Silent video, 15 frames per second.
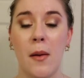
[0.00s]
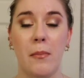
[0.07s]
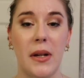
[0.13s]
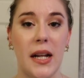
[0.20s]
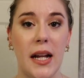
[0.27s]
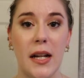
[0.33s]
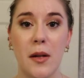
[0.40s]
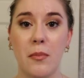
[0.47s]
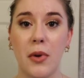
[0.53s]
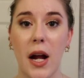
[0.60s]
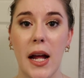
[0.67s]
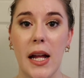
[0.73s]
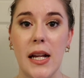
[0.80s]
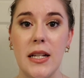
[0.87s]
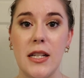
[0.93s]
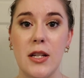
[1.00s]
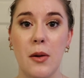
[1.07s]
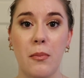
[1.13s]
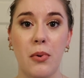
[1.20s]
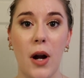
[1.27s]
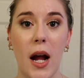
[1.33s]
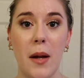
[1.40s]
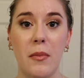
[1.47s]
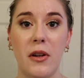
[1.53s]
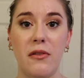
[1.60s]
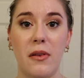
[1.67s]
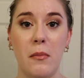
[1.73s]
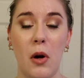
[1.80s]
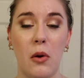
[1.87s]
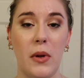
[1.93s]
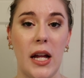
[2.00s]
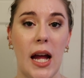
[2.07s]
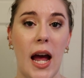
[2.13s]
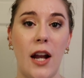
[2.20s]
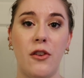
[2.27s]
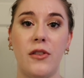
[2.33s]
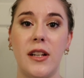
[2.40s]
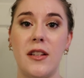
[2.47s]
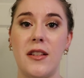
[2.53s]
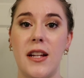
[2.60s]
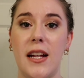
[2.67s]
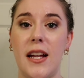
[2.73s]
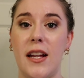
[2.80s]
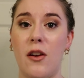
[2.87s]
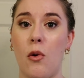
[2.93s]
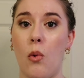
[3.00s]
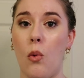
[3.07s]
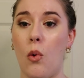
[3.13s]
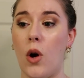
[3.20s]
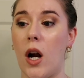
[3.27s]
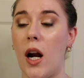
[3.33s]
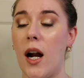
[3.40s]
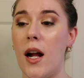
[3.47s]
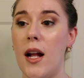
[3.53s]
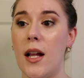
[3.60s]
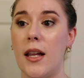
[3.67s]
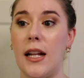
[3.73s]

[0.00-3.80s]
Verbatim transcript: Banana Bright primer from Ole Henriksen or